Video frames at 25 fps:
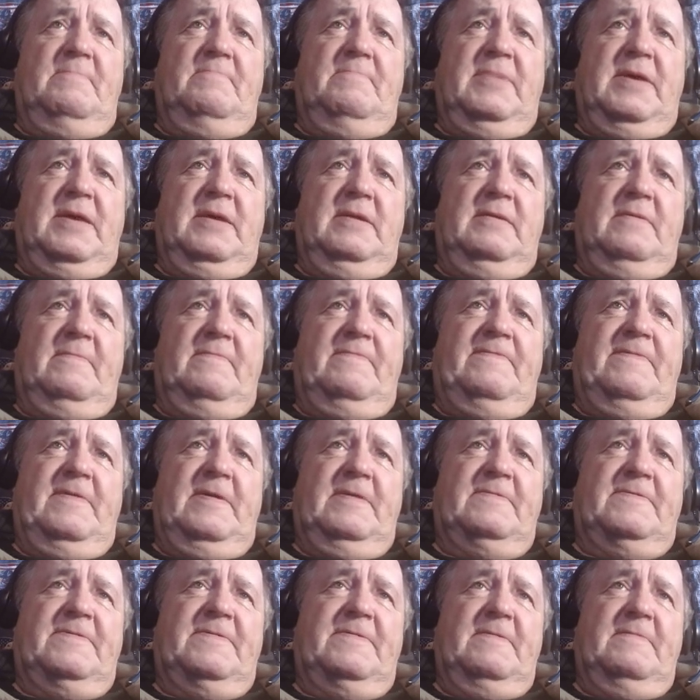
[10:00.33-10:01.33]
being
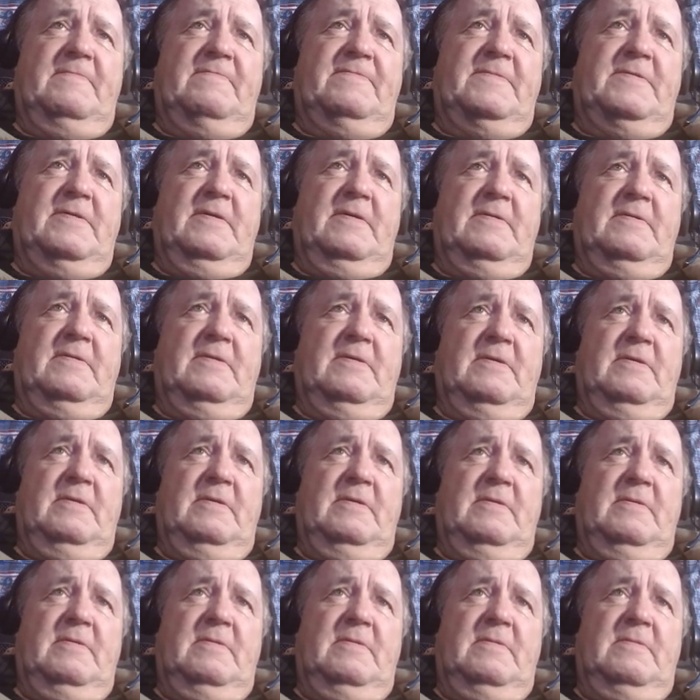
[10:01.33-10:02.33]
offensive to
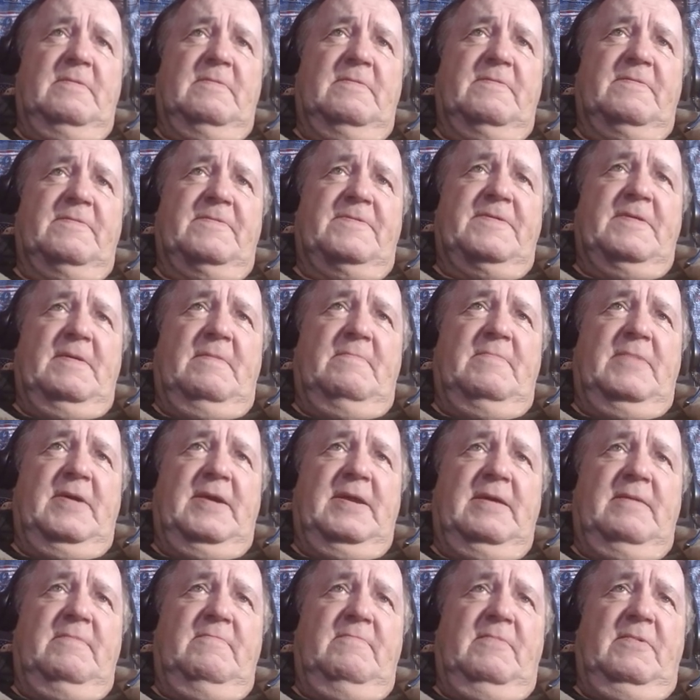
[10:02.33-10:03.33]

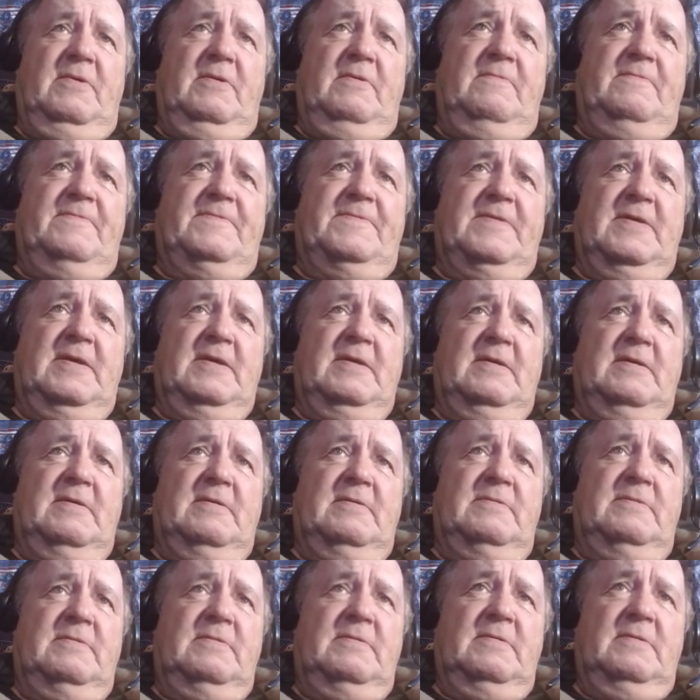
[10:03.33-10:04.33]
somebody moves
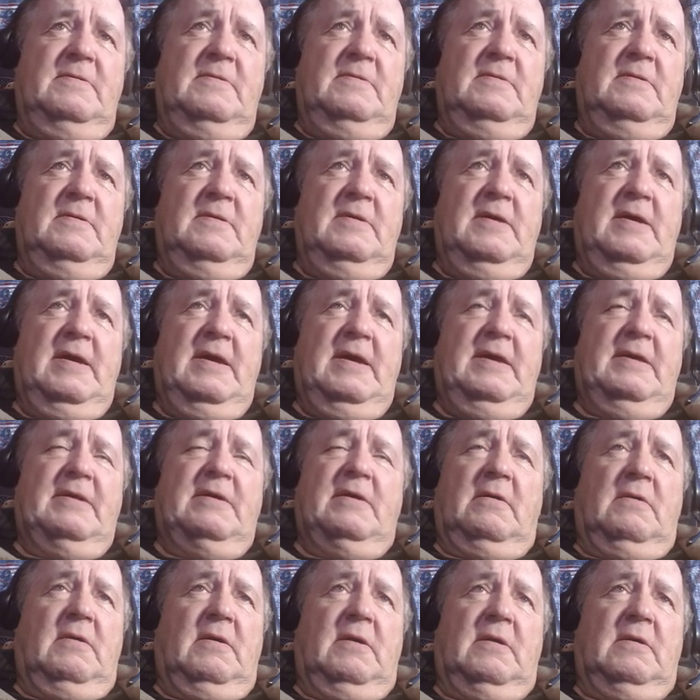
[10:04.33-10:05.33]
in at
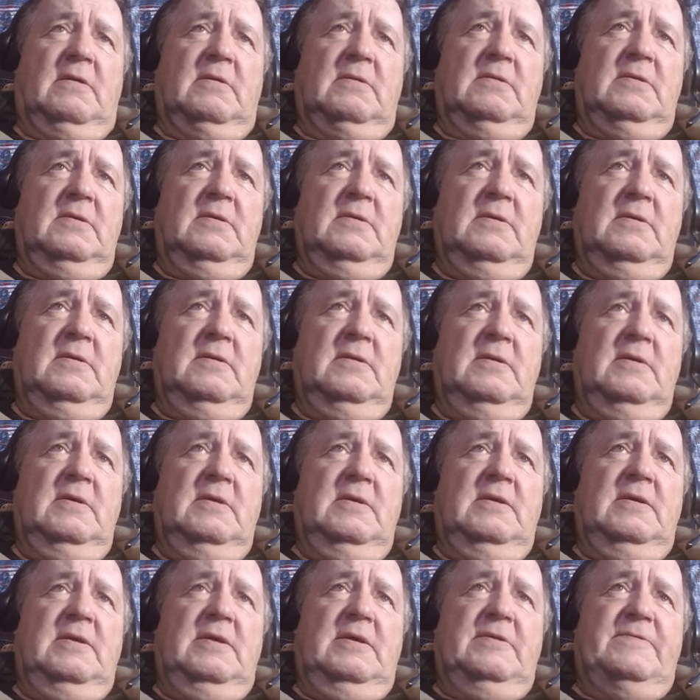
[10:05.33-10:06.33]
all.
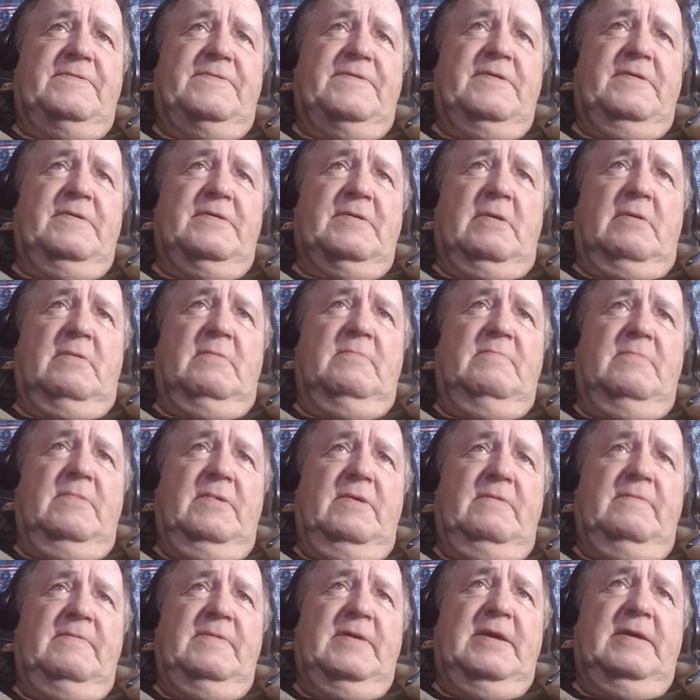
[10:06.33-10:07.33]
It's you don't
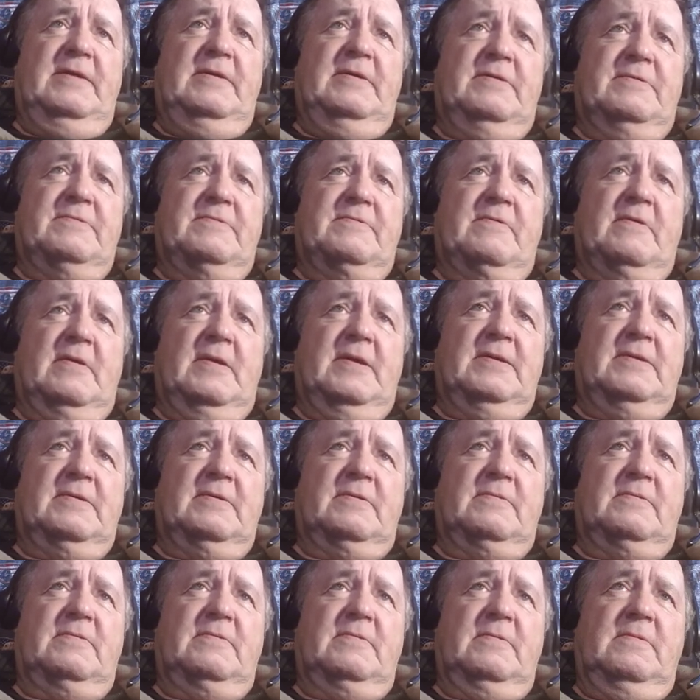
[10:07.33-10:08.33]
move in and try to
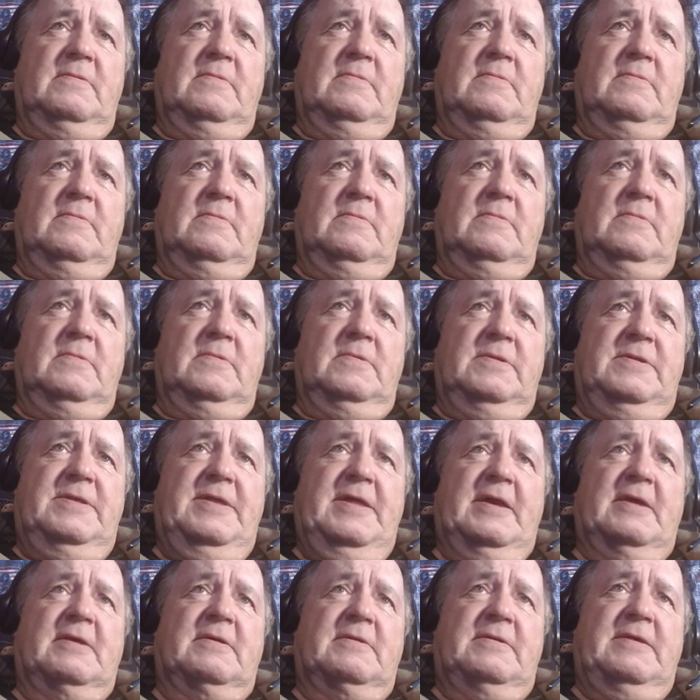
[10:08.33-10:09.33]

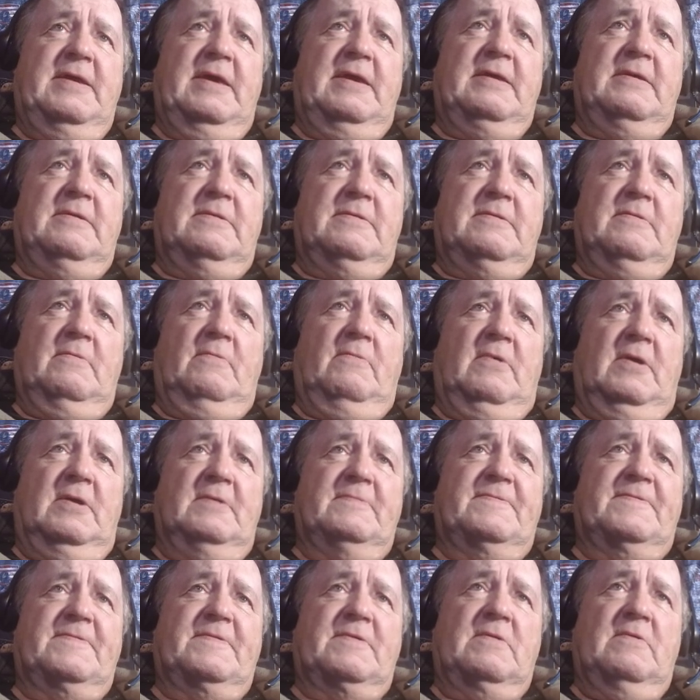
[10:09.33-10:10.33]
dictate to
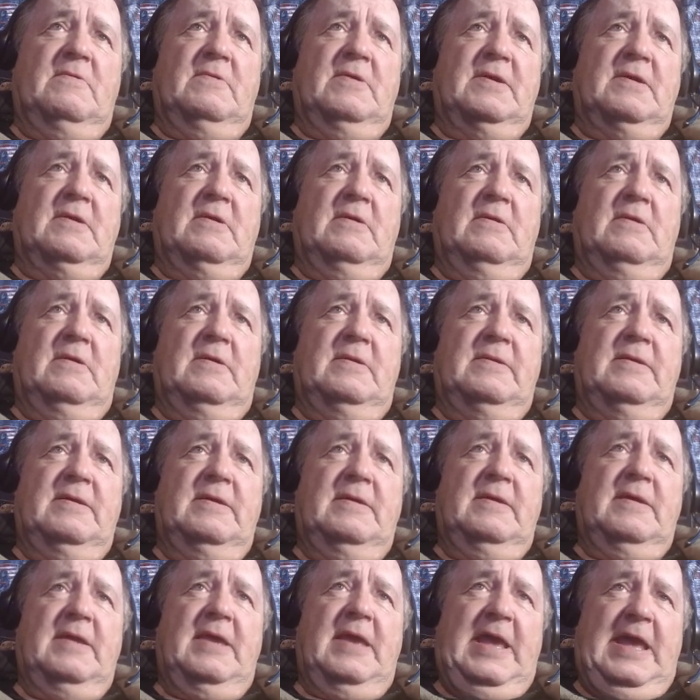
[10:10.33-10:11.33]
what's going on
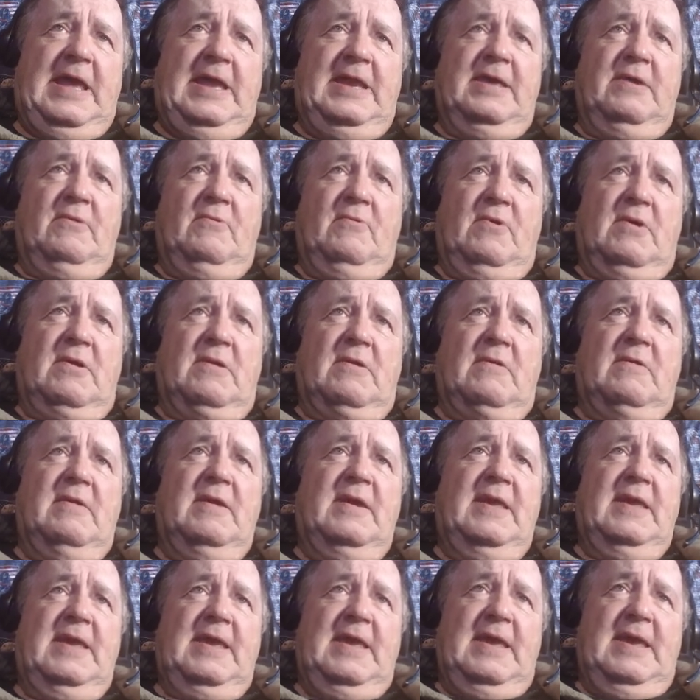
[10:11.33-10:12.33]
anywhere,
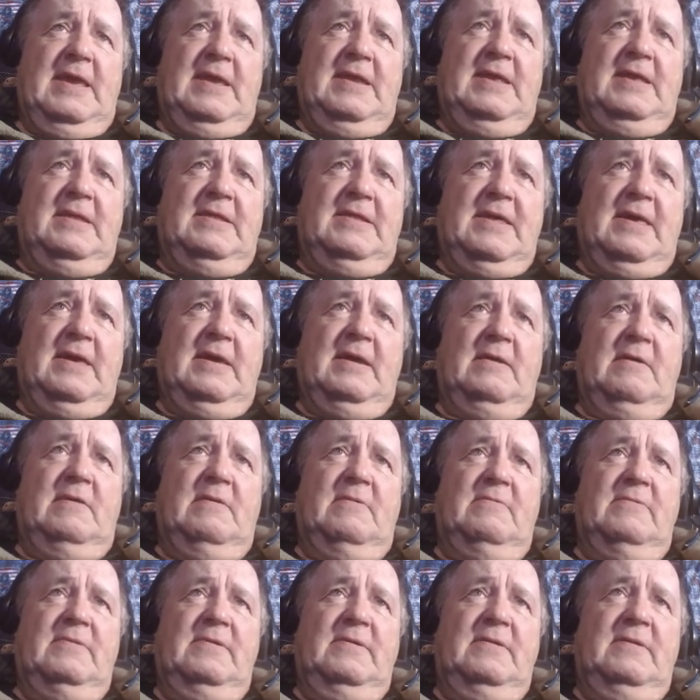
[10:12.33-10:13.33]
any
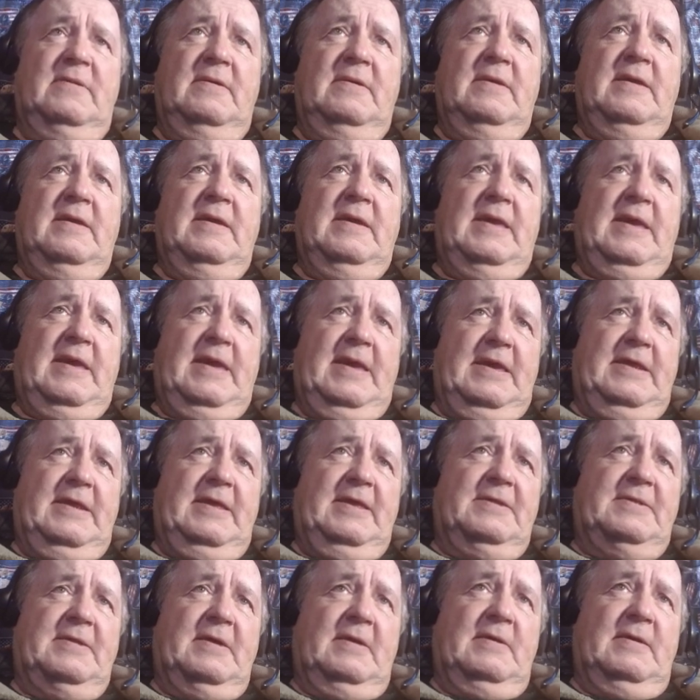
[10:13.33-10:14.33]
town,
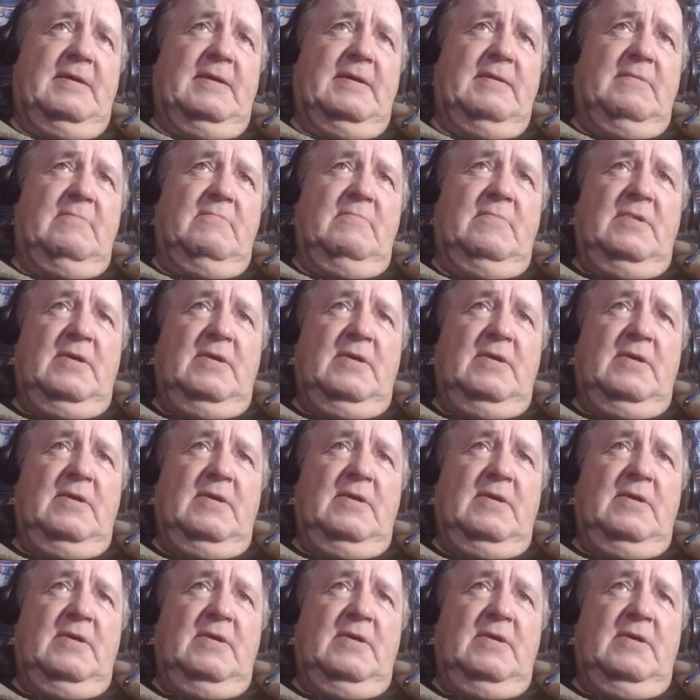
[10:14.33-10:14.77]
anytime.